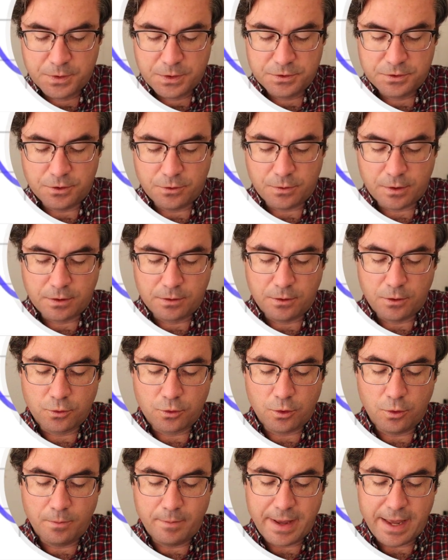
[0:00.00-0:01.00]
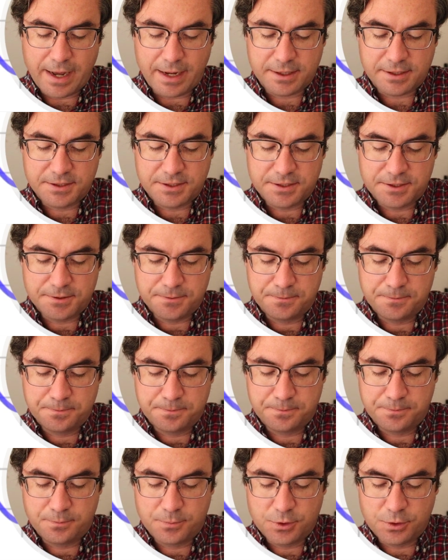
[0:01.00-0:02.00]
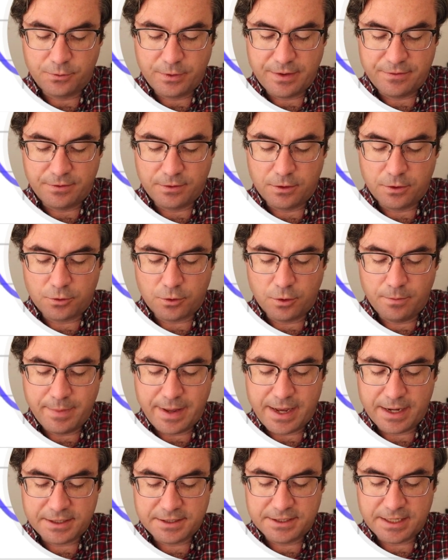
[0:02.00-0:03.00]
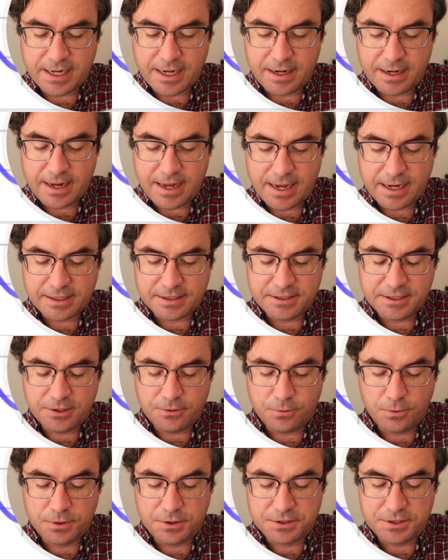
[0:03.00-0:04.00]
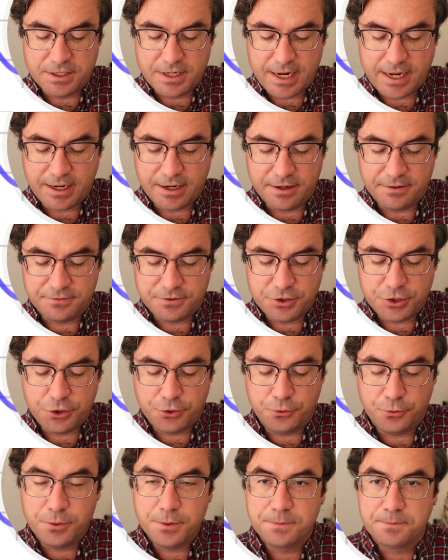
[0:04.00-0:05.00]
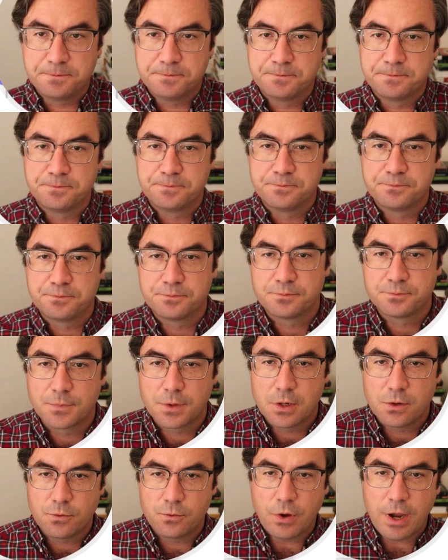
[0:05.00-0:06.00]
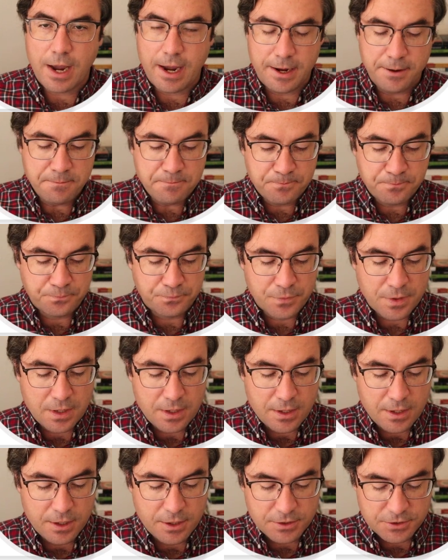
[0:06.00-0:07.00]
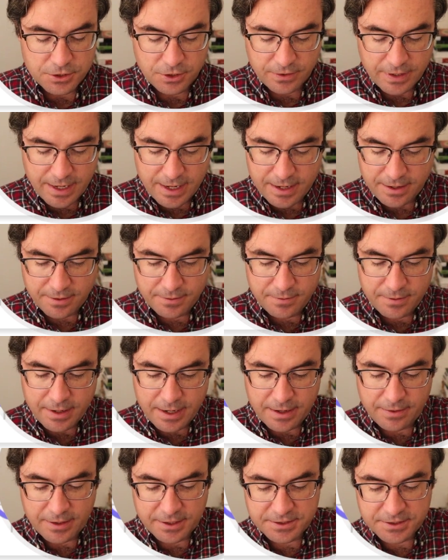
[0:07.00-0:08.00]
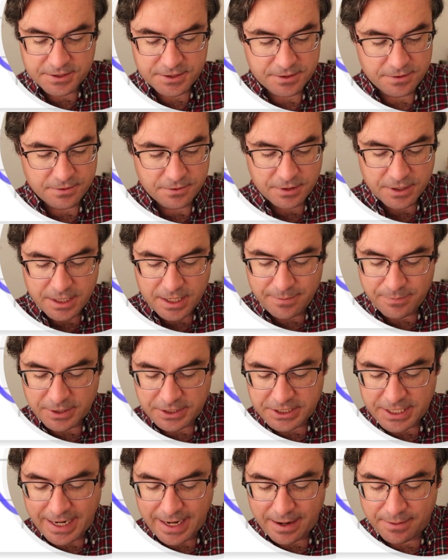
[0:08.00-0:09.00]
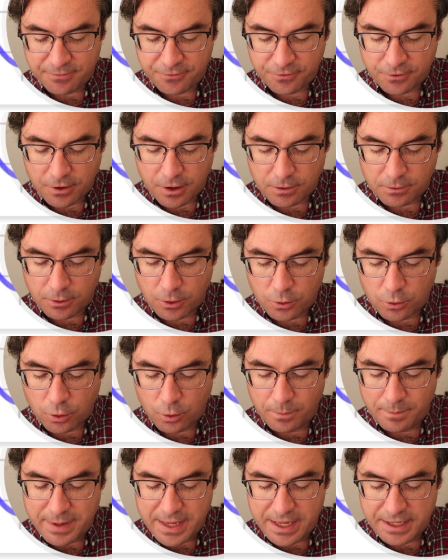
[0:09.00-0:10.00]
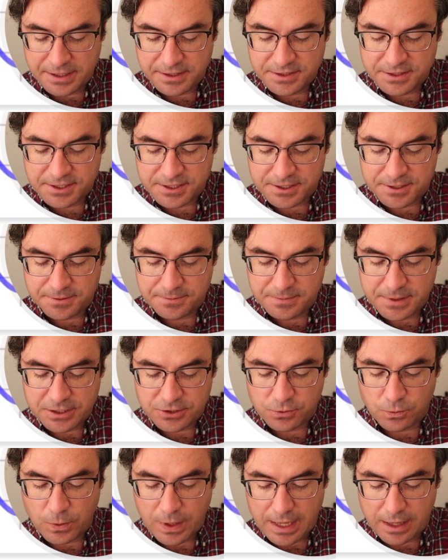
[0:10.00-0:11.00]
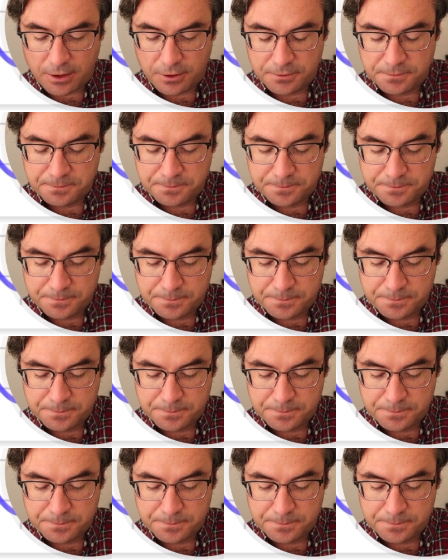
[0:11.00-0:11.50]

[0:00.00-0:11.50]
So our local max. So we have a local max at x equals -2. Okay. So then, and let's keep a tab for our local mins as well.